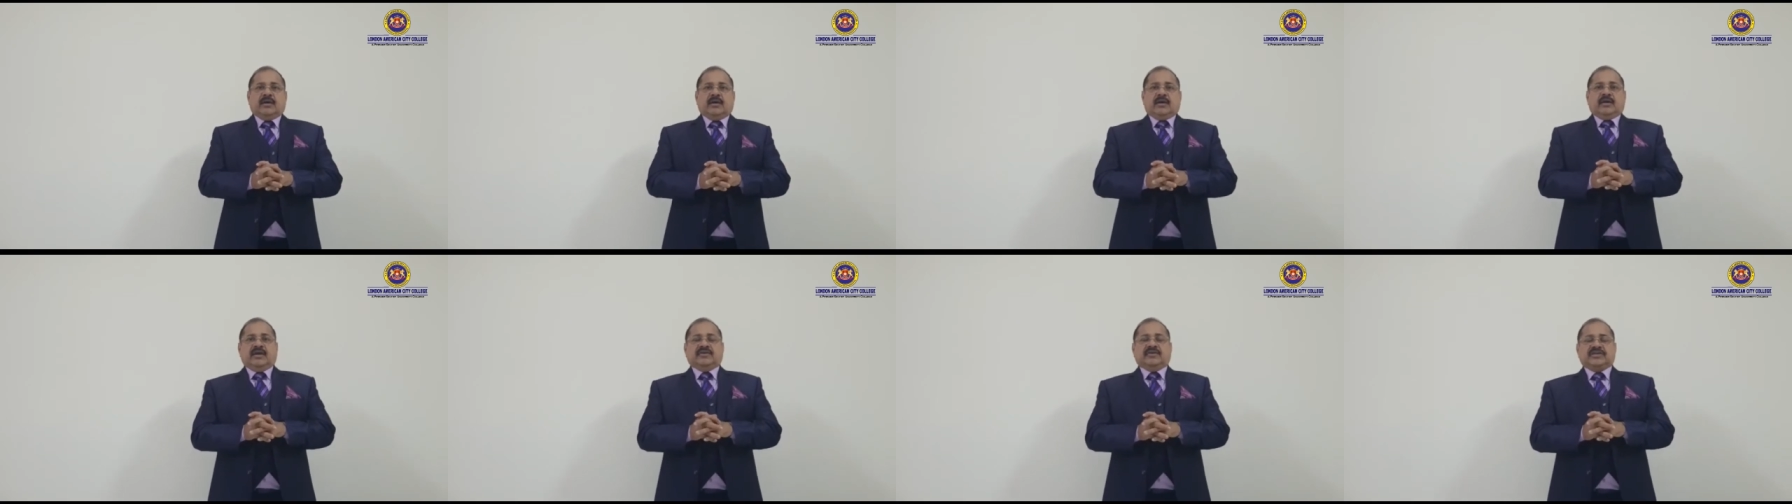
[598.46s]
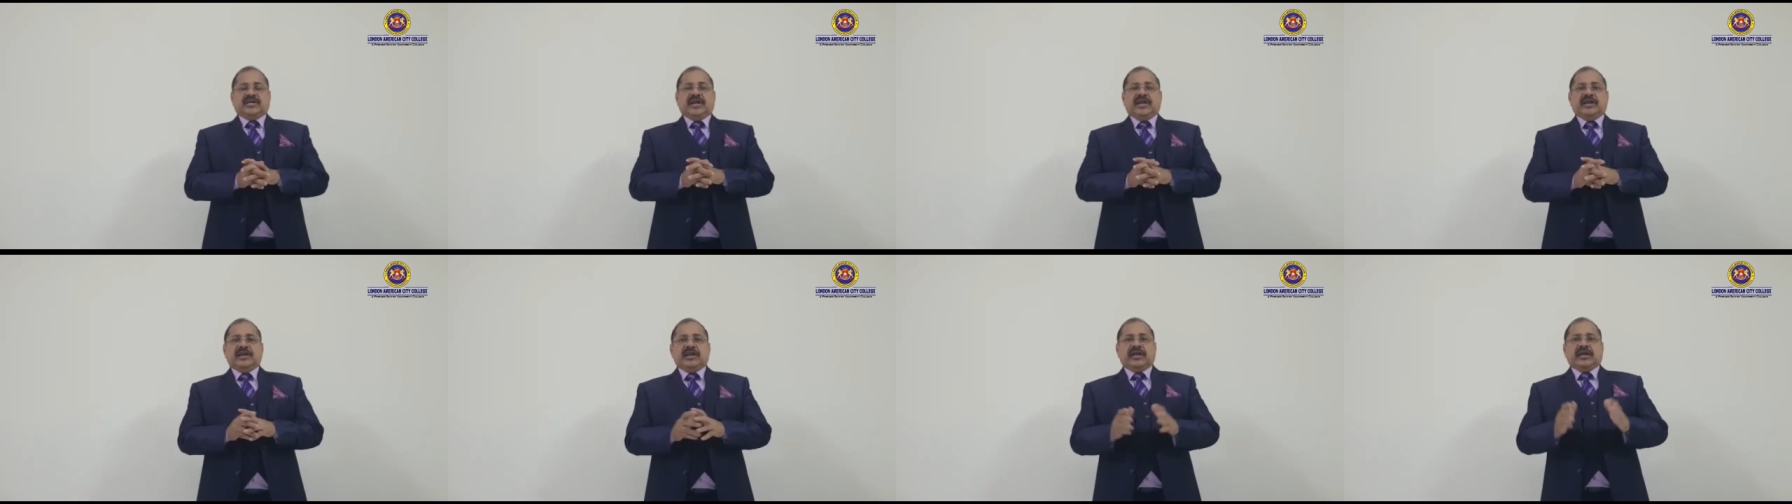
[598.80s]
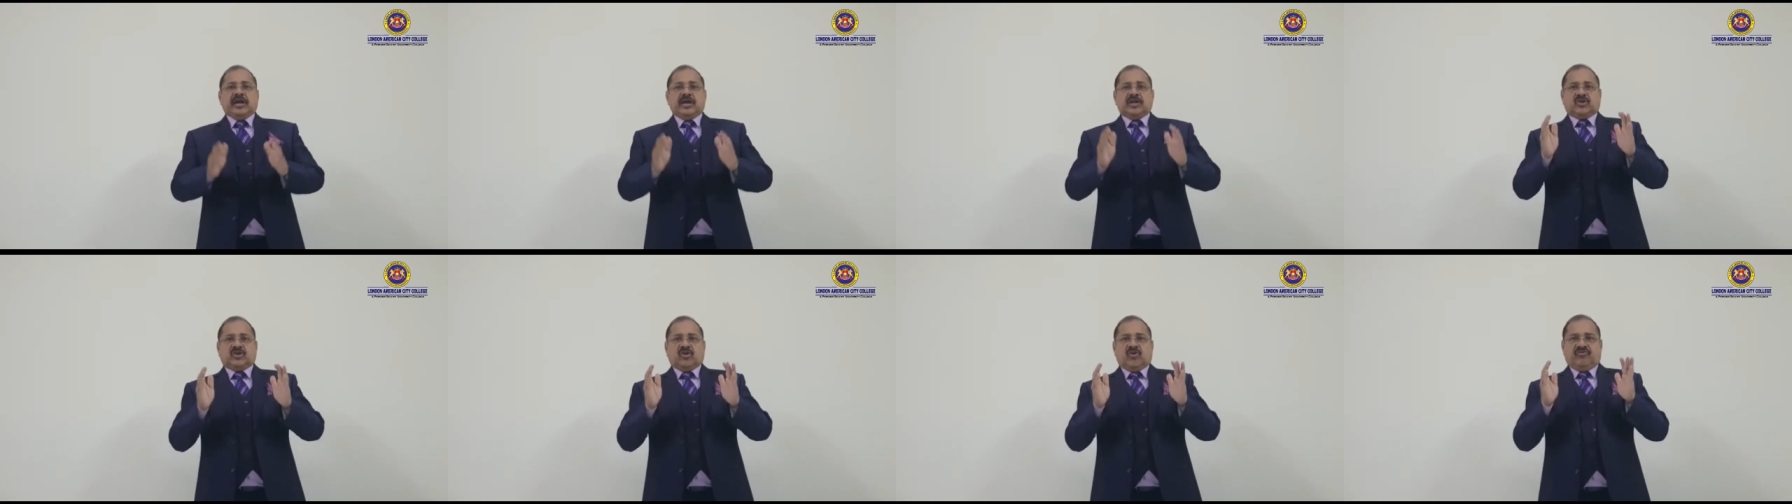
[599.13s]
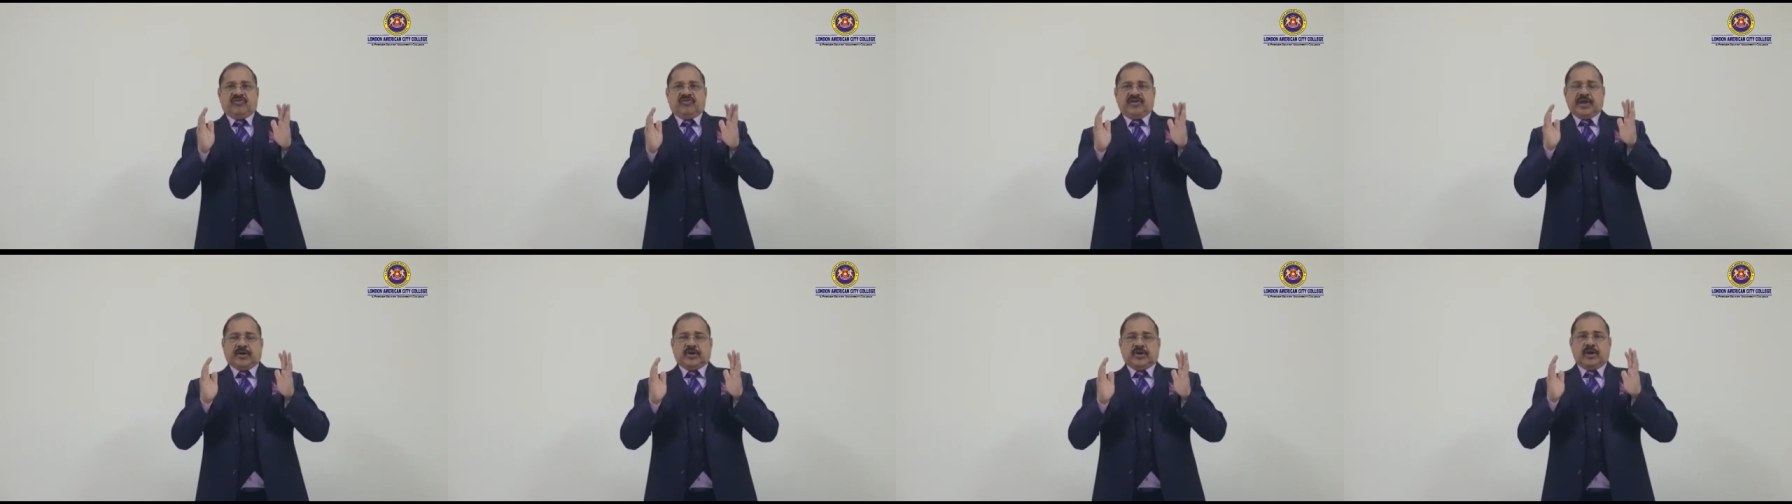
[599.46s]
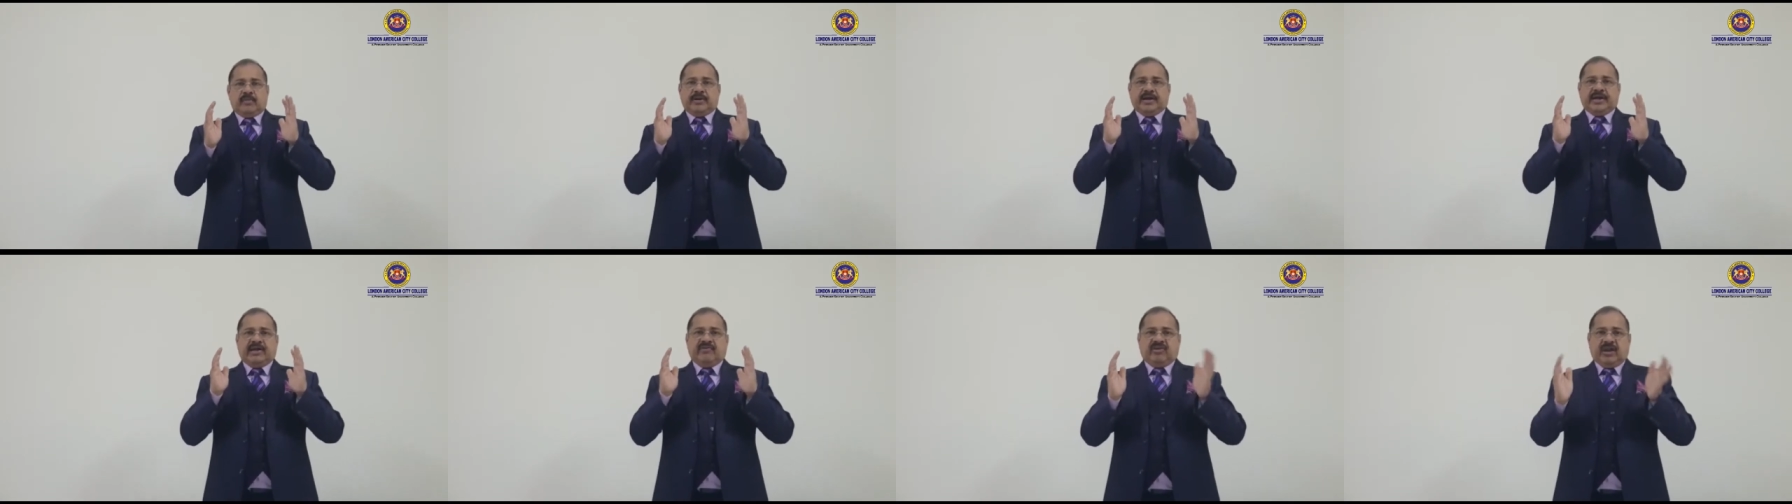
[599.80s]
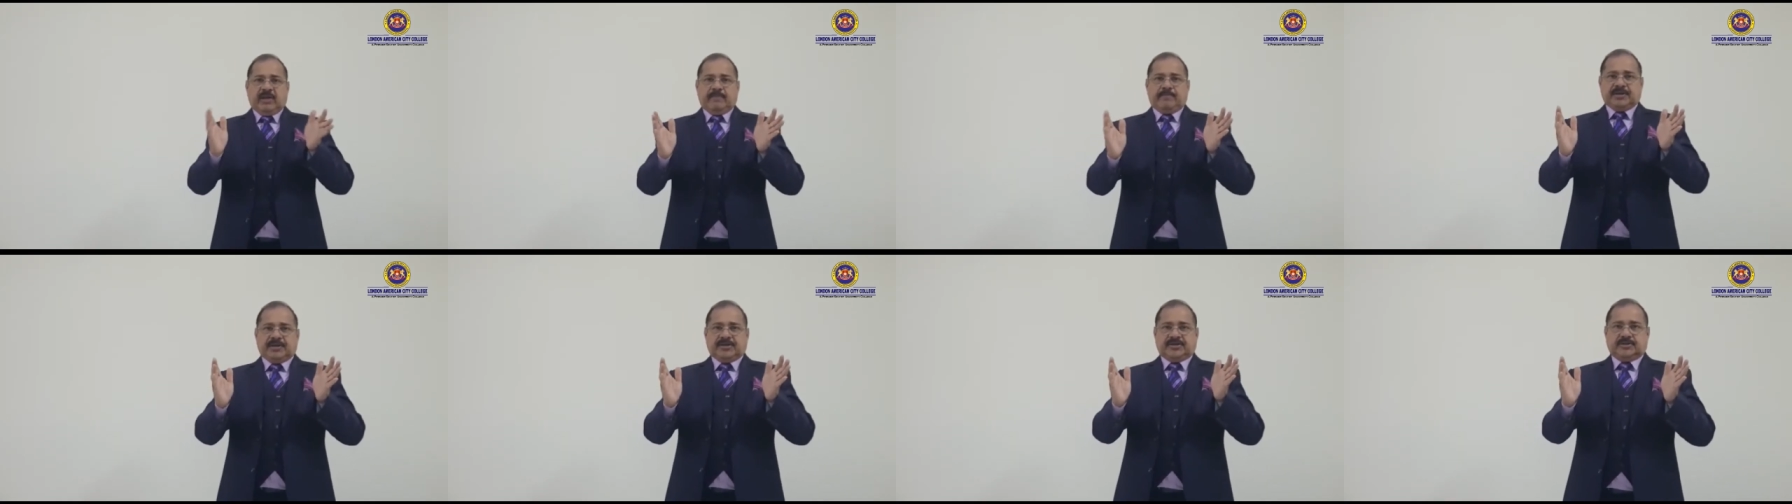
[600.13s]
is an indicator of economic
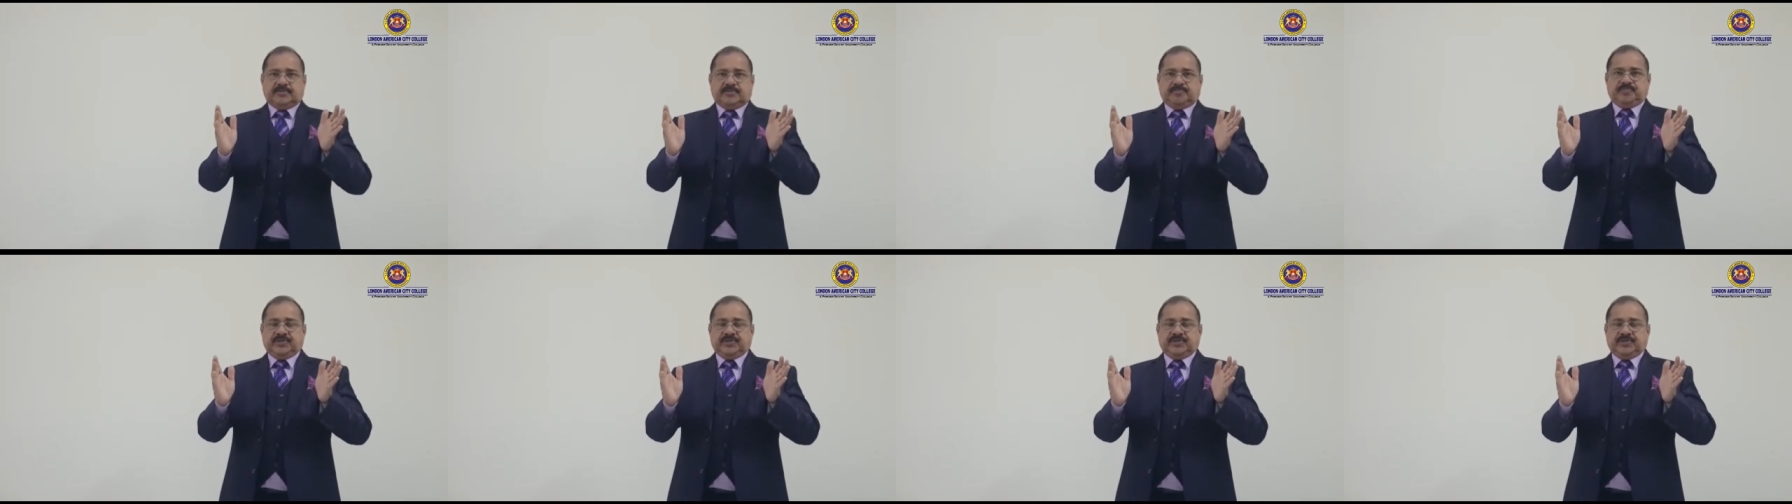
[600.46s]
development.